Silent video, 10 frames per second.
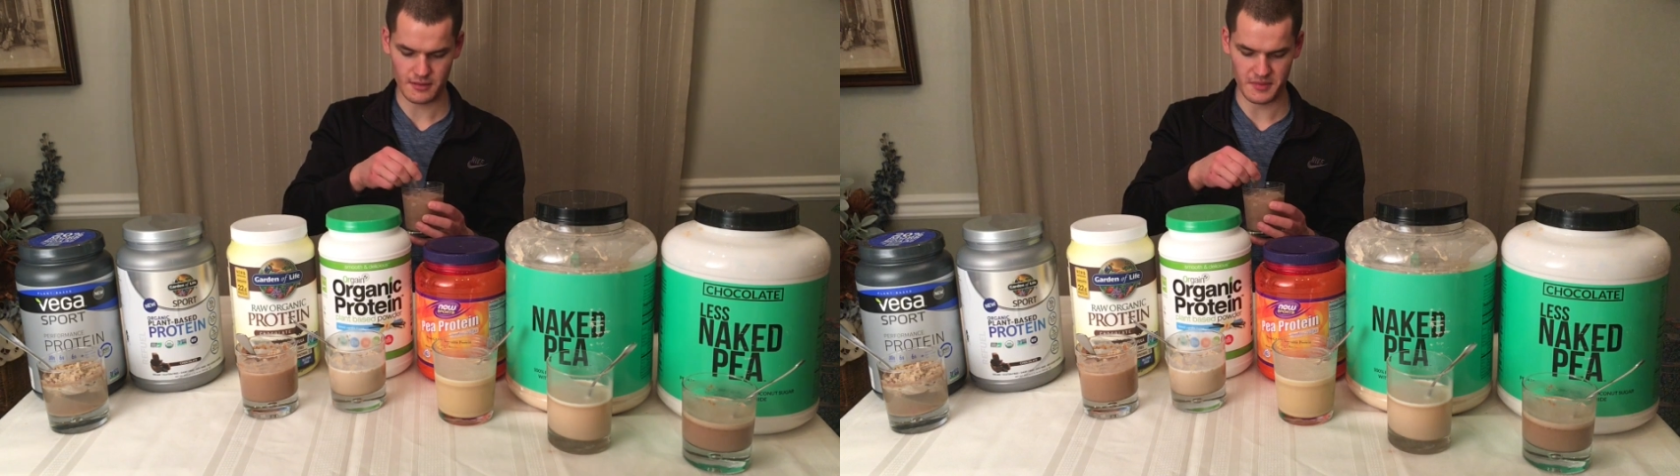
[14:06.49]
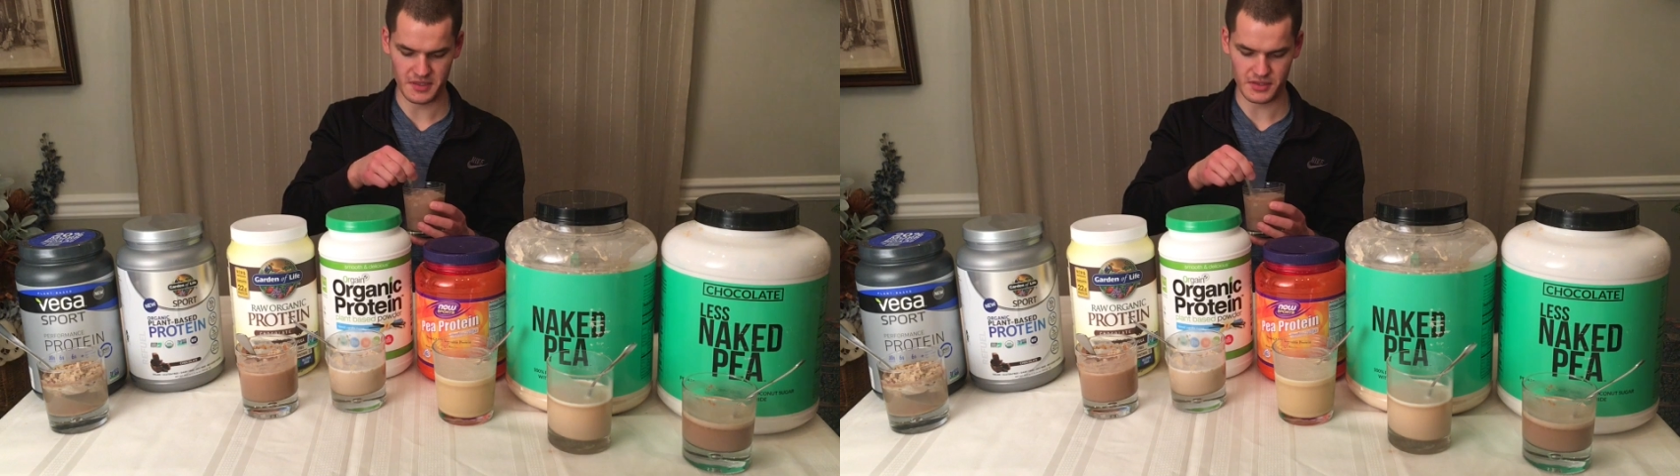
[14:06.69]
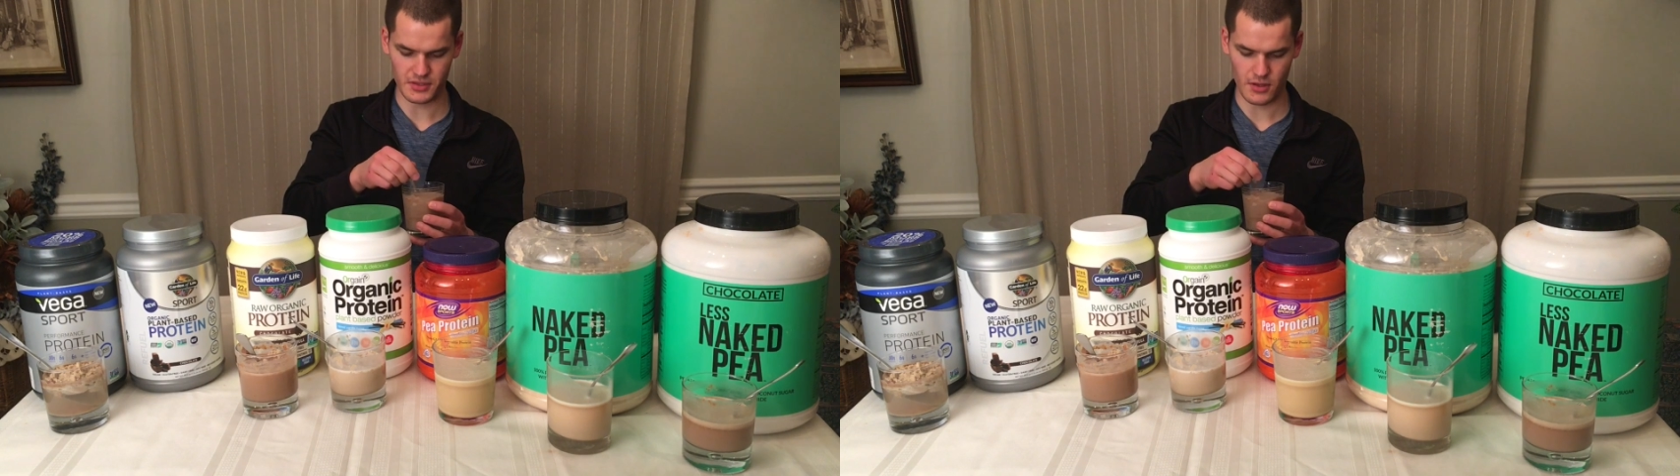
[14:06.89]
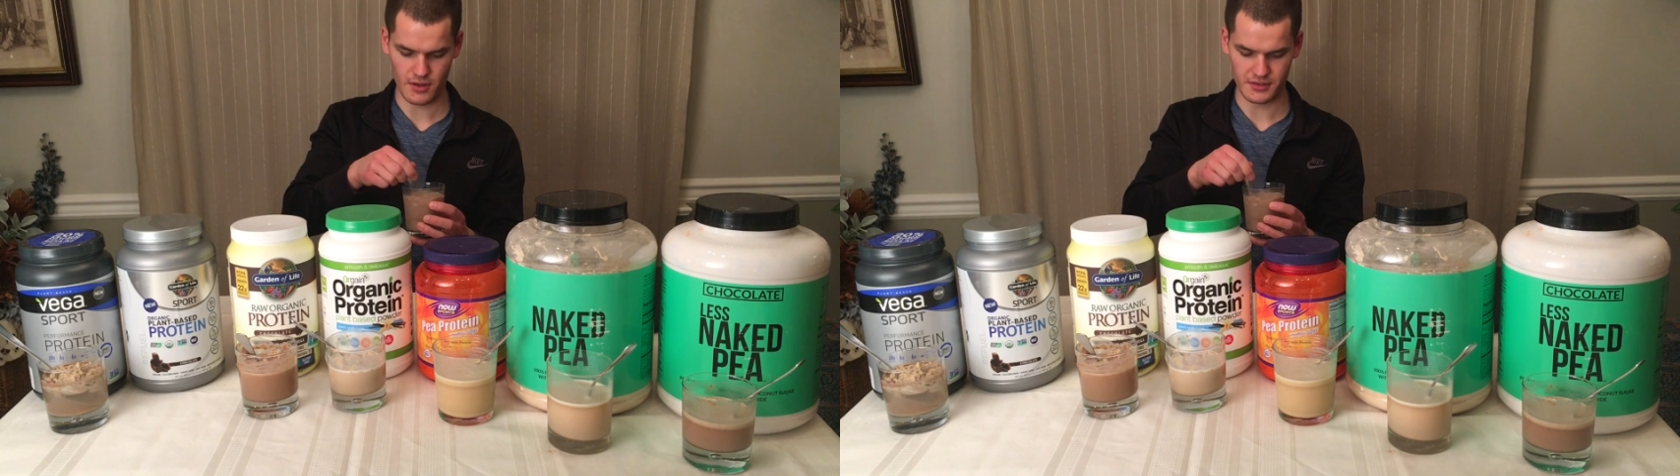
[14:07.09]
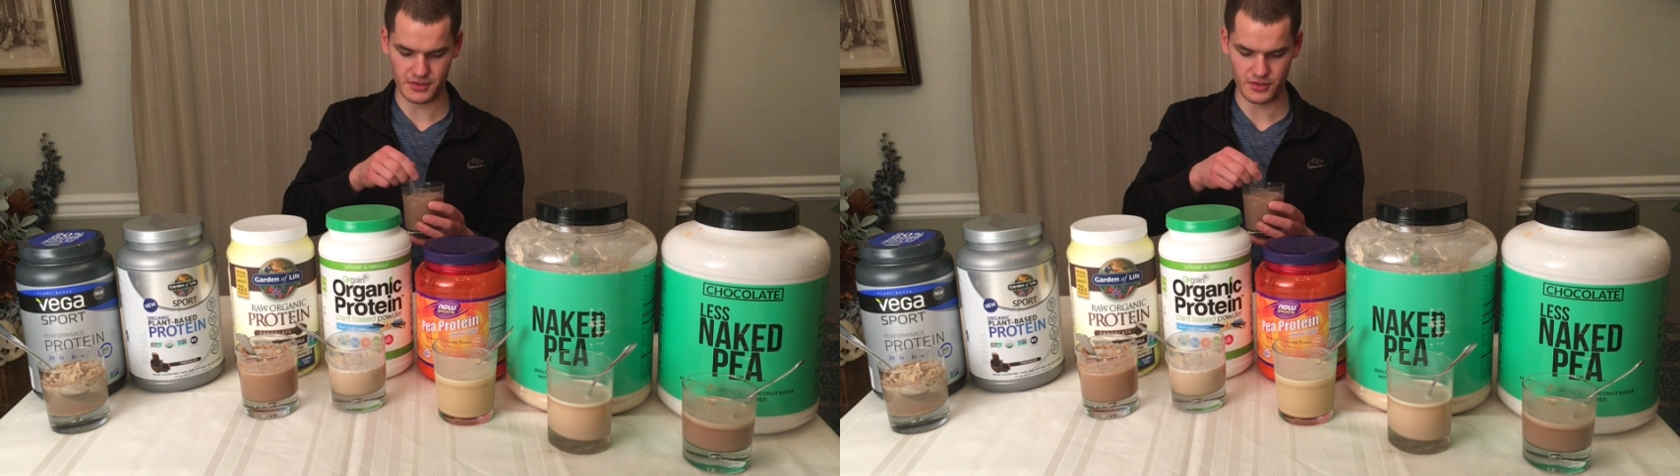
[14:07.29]
to be
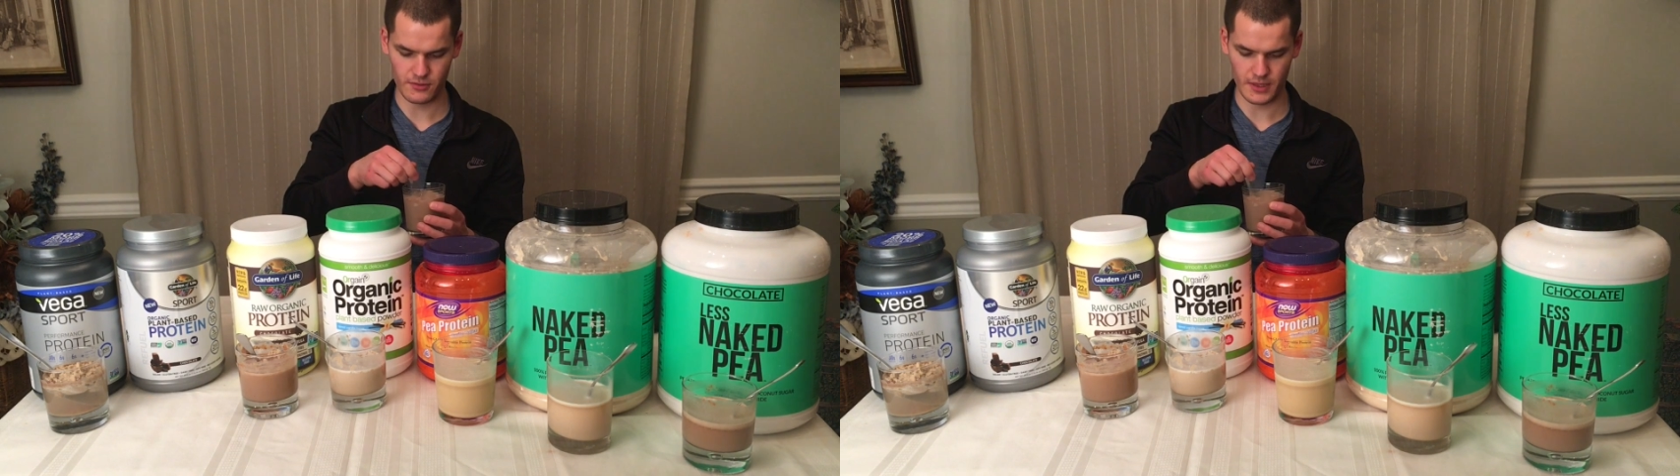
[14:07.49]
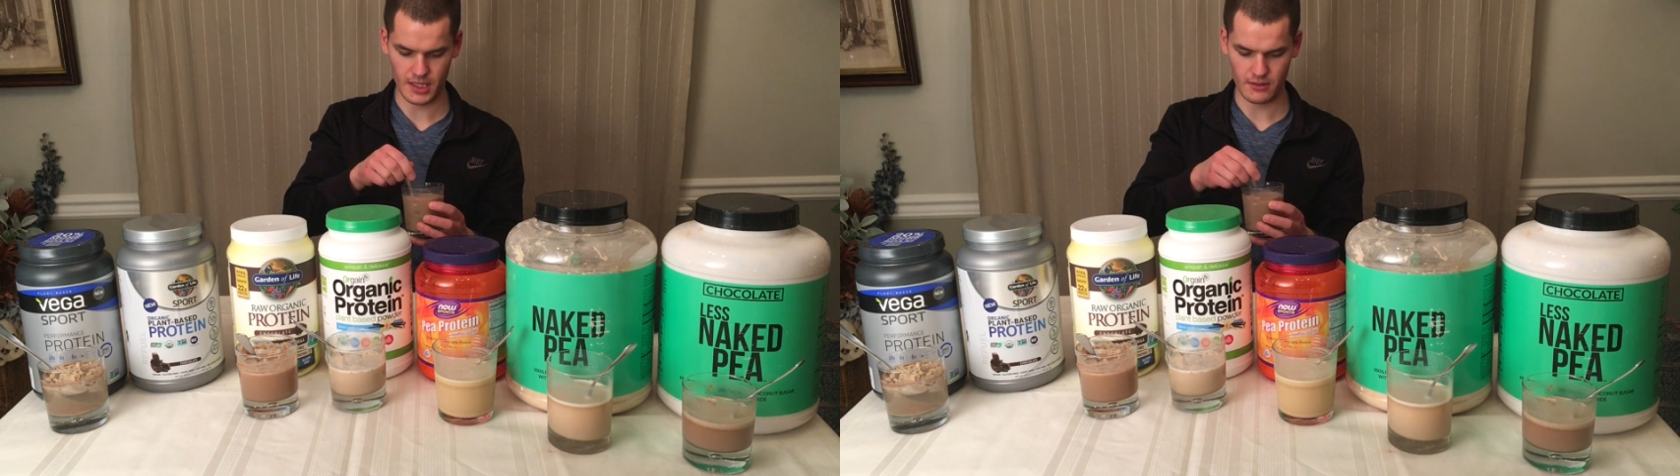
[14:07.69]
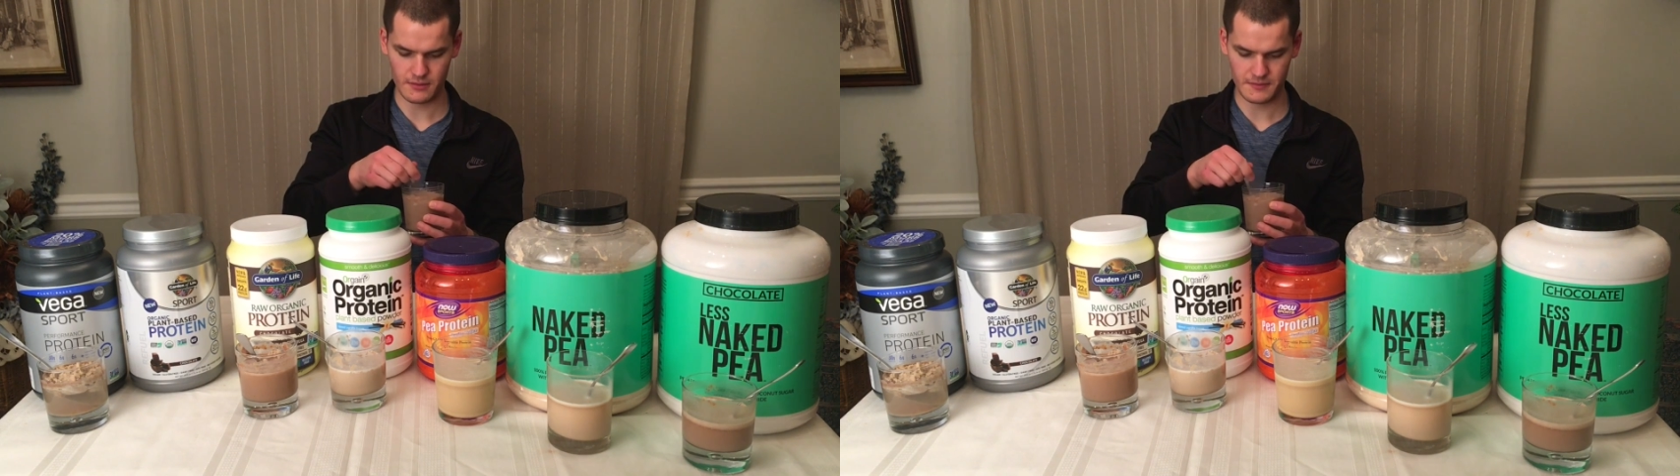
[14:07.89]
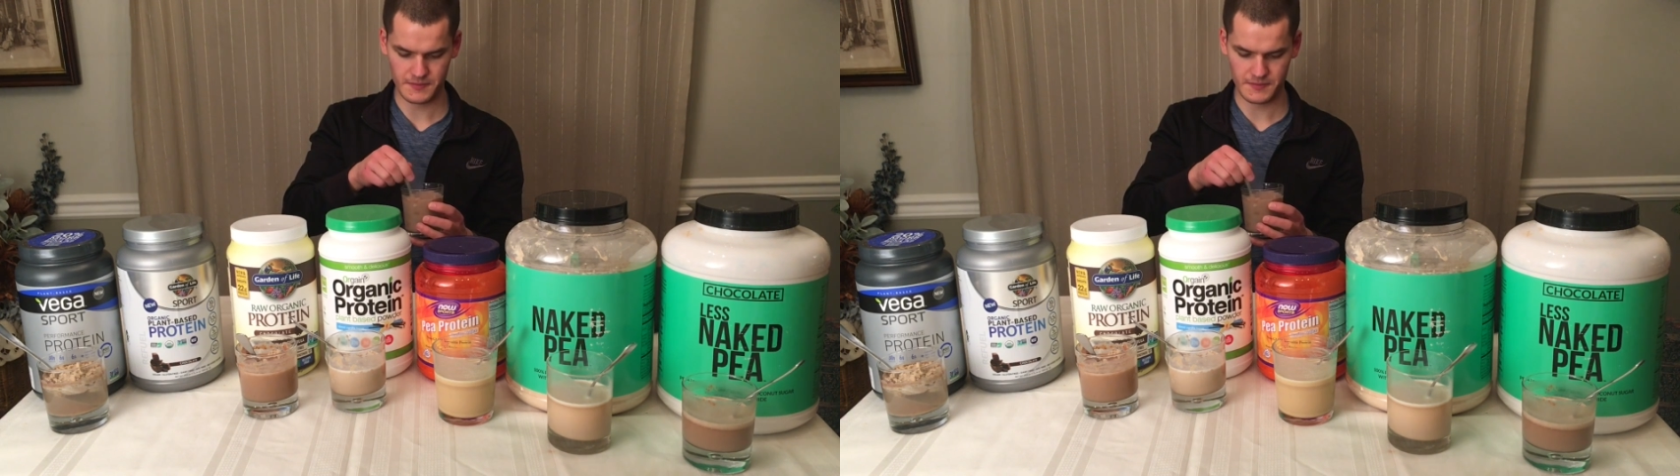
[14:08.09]
stirring too well.